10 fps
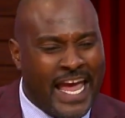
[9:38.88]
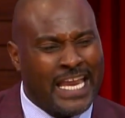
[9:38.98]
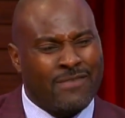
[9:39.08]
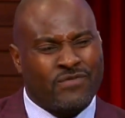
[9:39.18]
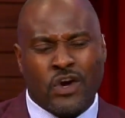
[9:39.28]

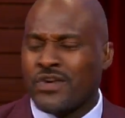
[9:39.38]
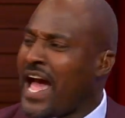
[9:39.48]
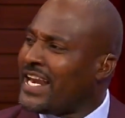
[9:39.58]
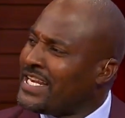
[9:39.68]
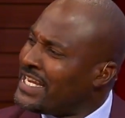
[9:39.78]
And if you're
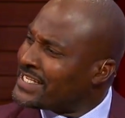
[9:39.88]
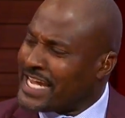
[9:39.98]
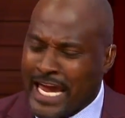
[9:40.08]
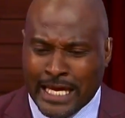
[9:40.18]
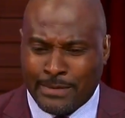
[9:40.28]
not in this
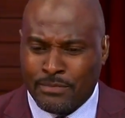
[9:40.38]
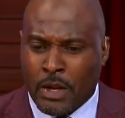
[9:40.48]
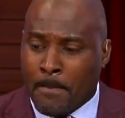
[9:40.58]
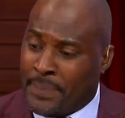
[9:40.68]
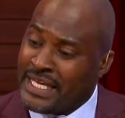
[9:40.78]
game
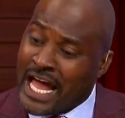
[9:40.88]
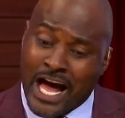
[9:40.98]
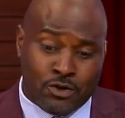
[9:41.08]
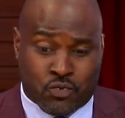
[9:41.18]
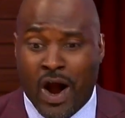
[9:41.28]

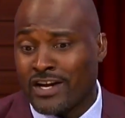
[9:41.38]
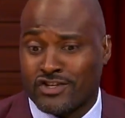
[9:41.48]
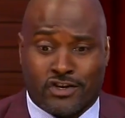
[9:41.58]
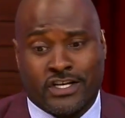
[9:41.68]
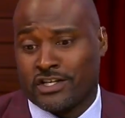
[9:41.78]
beyond
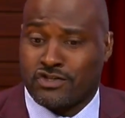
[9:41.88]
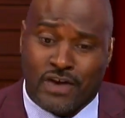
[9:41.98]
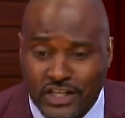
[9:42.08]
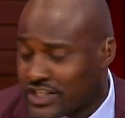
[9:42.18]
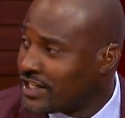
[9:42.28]
roster
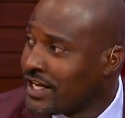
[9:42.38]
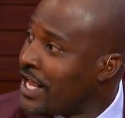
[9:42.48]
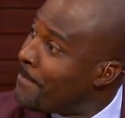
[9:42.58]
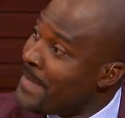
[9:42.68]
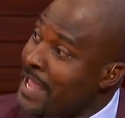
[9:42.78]
construction,
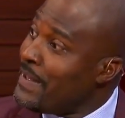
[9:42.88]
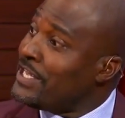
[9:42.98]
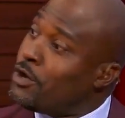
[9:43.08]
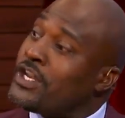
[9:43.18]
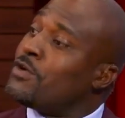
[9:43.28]
maybe
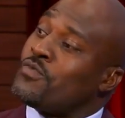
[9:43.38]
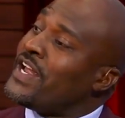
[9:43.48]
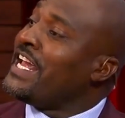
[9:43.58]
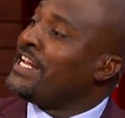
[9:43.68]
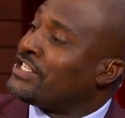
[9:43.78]
you didn't
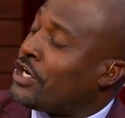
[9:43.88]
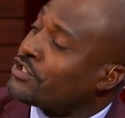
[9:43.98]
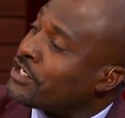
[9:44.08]
read your